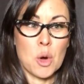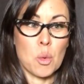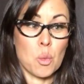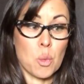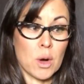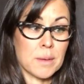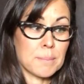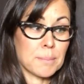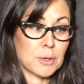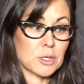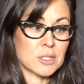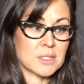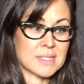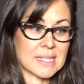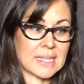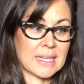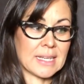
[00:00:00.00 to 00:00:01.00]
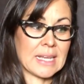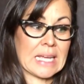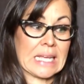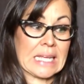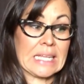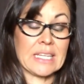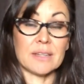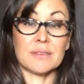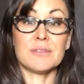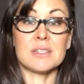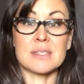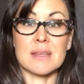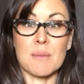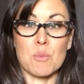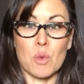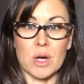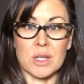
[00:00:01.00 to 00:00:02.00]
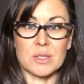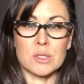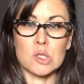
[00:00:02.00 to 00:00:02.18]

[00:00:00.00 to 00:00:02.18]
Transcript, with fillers: One person gives someone